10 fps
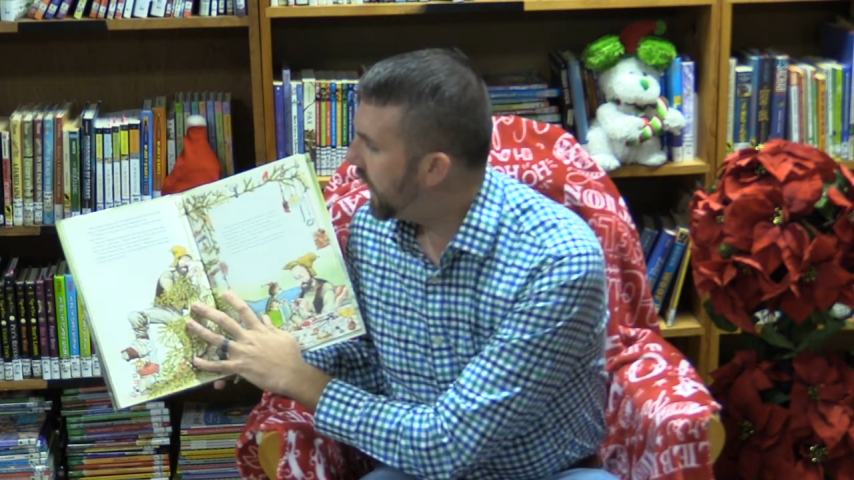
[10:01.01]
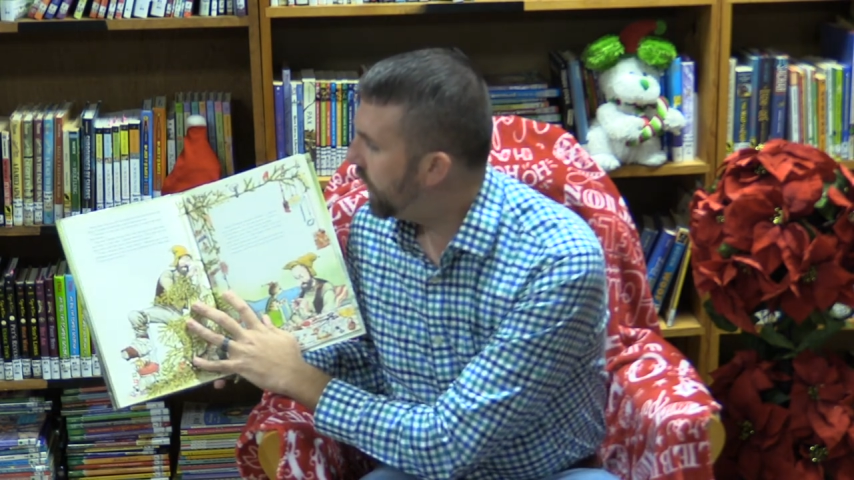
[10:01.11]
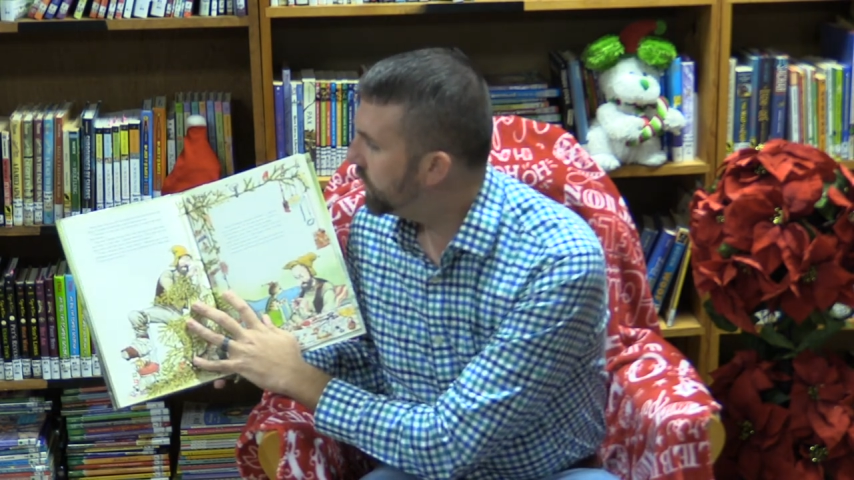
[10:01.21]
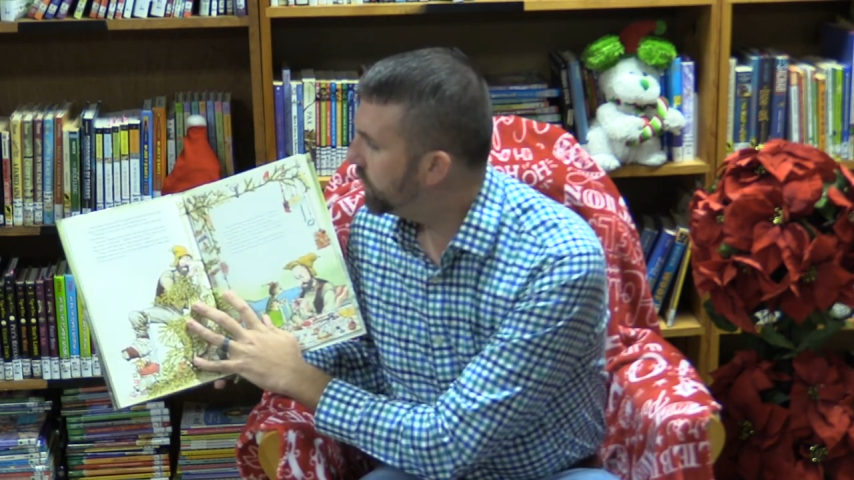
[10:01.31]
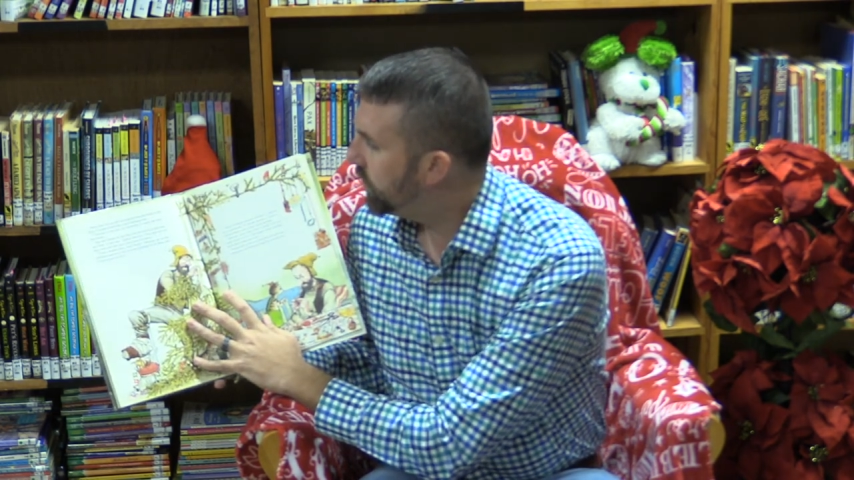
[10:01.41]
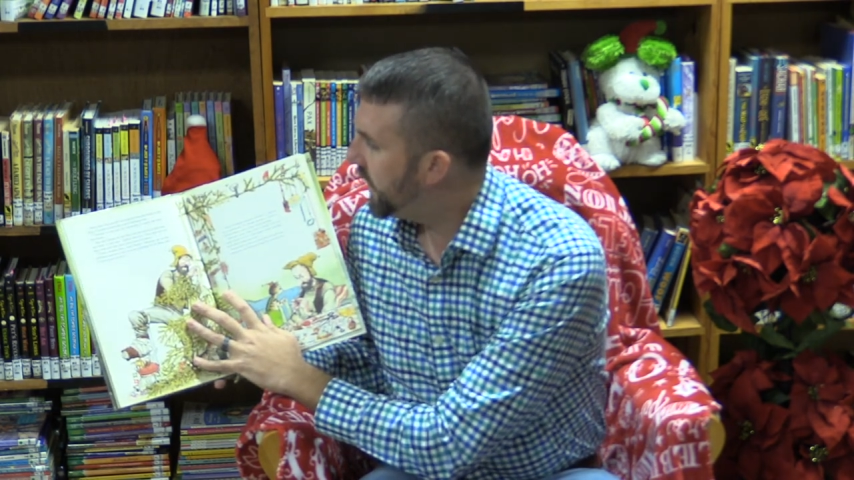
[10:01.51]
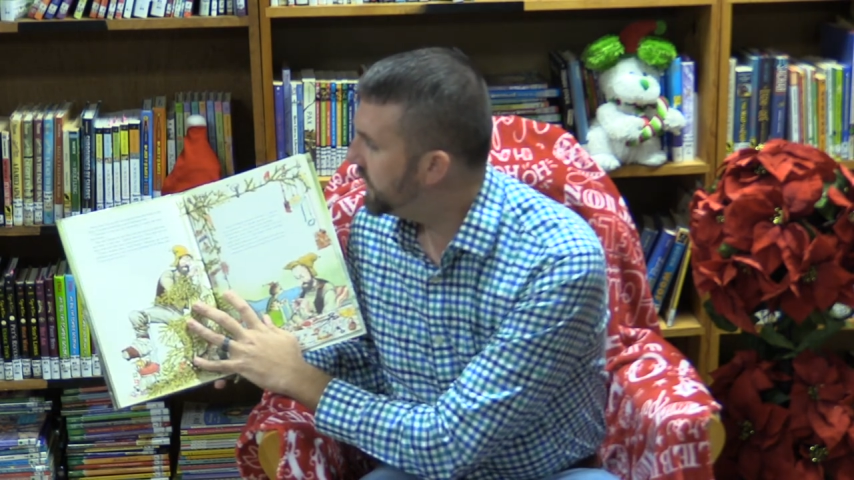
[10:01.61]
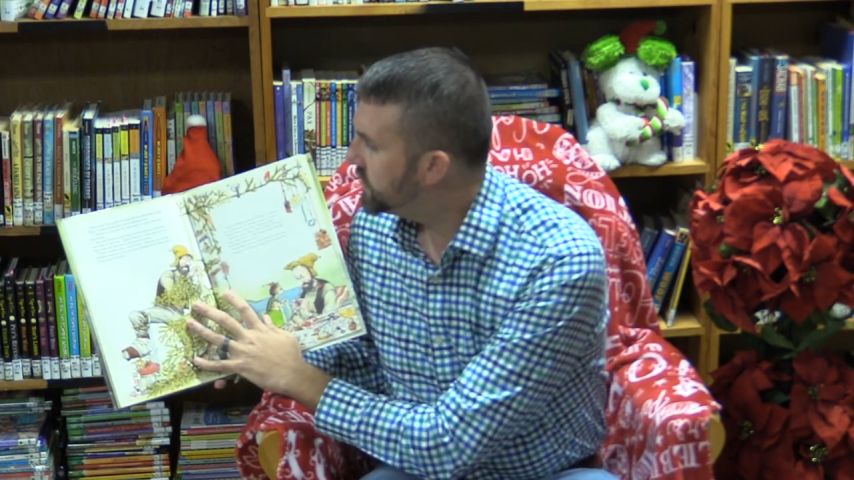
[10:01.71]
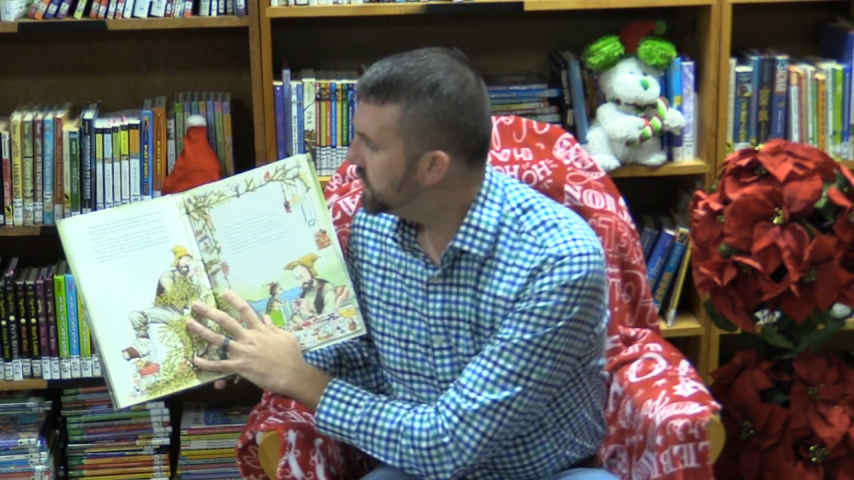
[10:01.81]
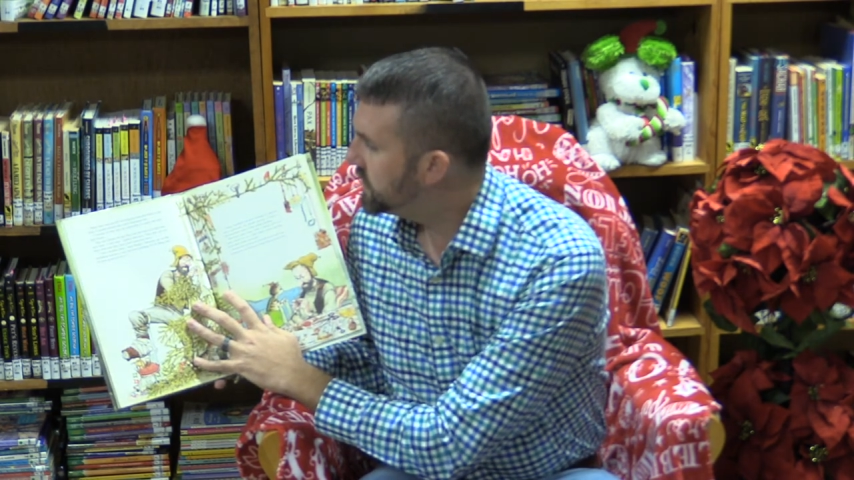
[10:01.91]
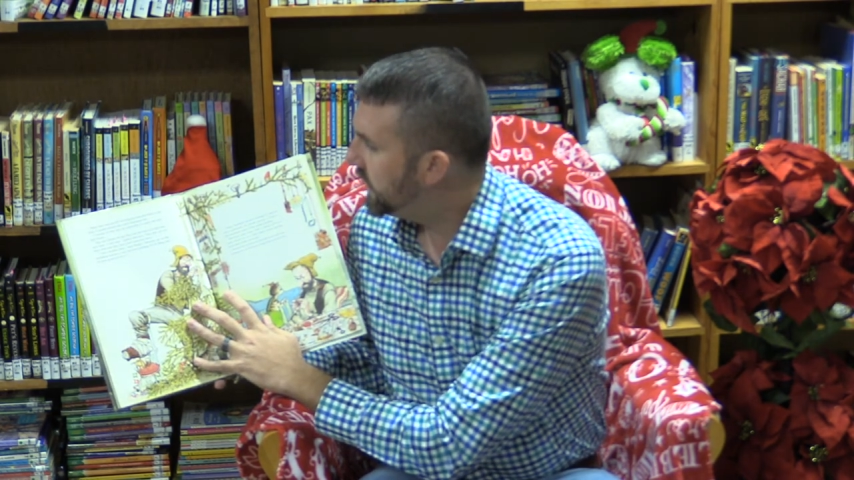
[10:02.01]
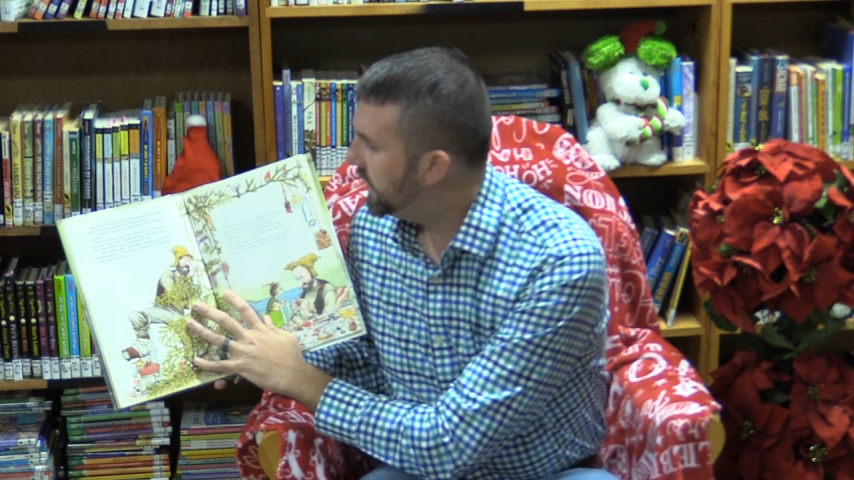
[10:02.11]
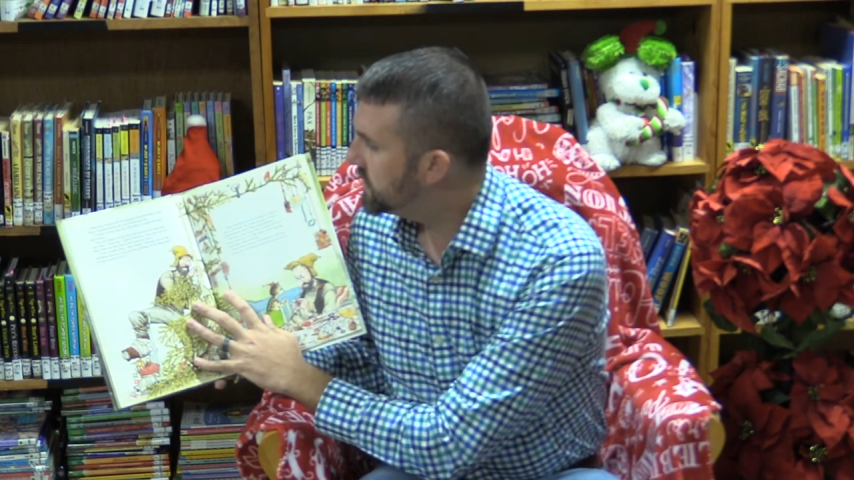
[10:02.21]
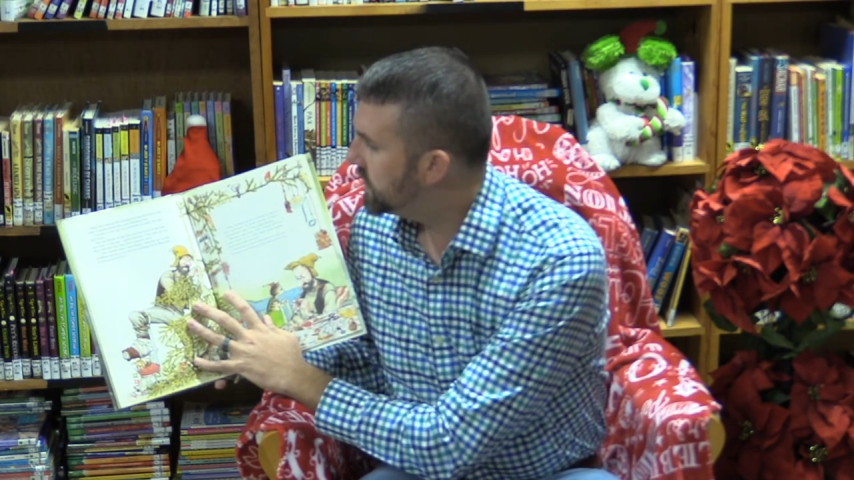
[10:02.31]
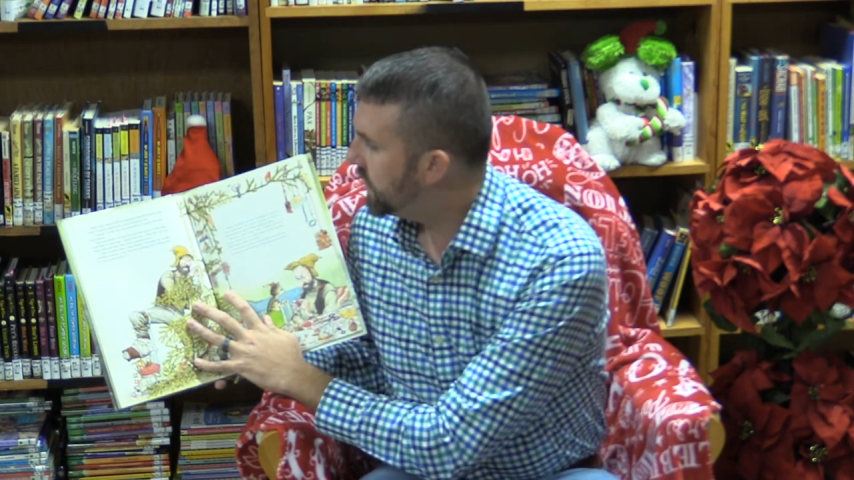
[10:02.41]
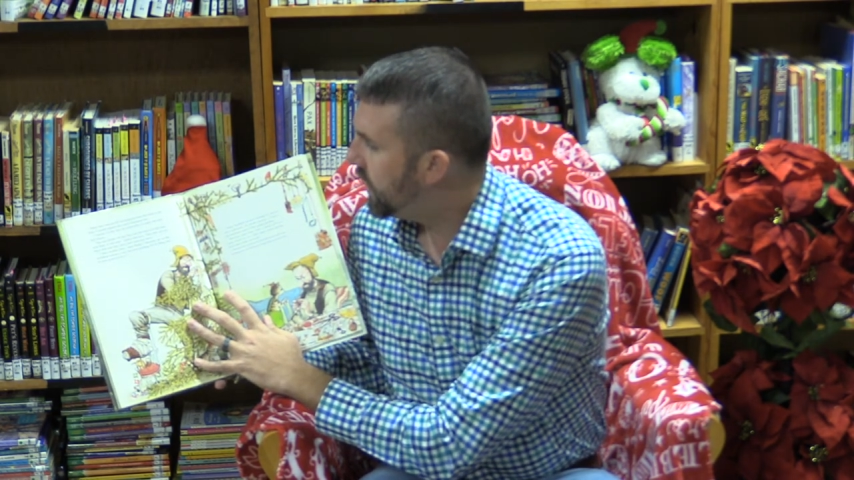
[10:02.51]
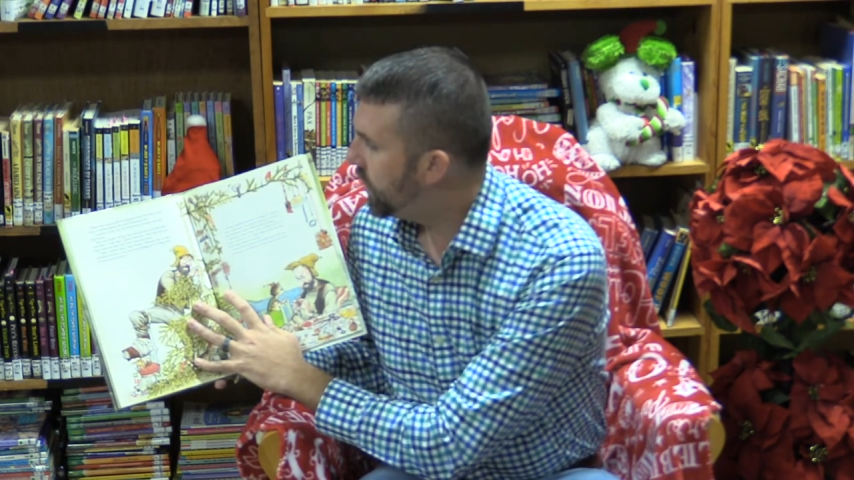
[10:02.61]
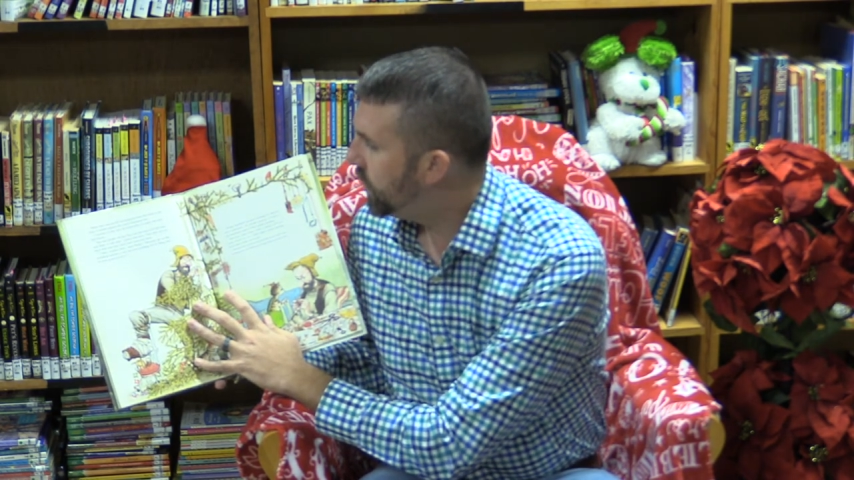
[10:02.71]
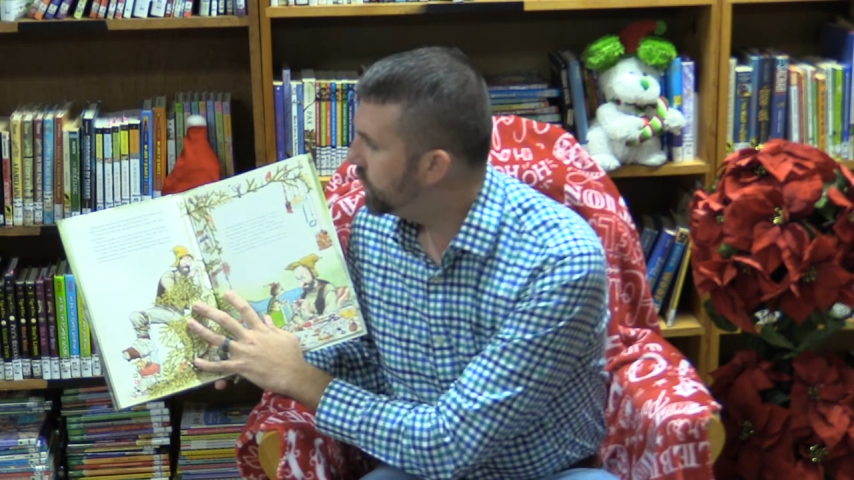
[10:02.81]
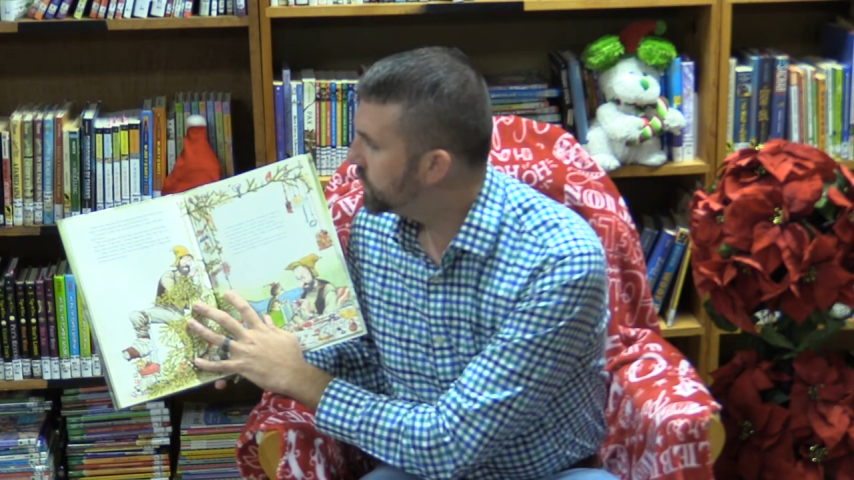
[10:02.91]
all the branches into the
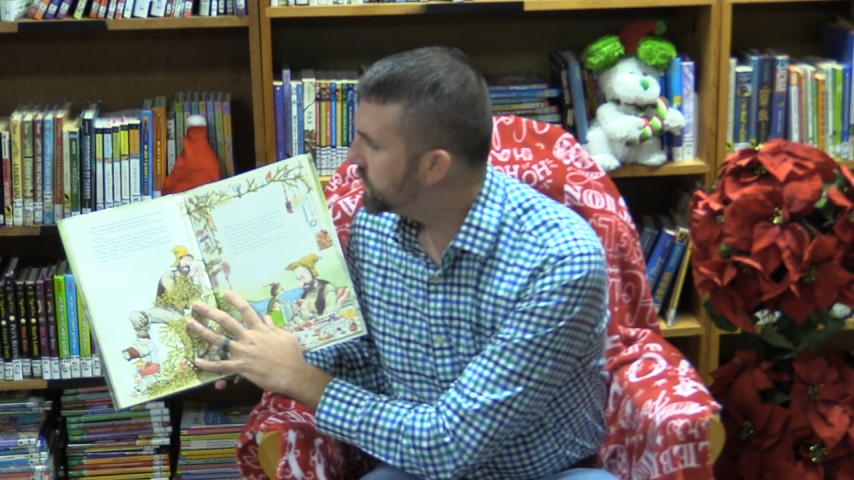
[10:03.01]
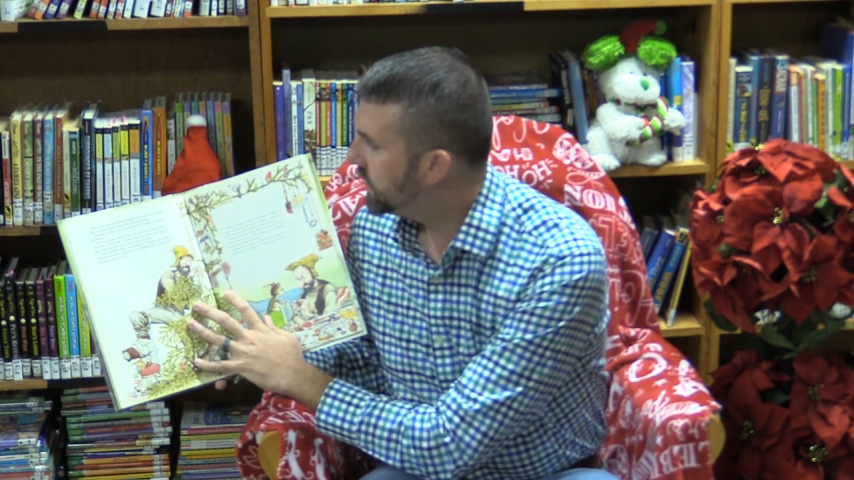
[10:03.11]
holes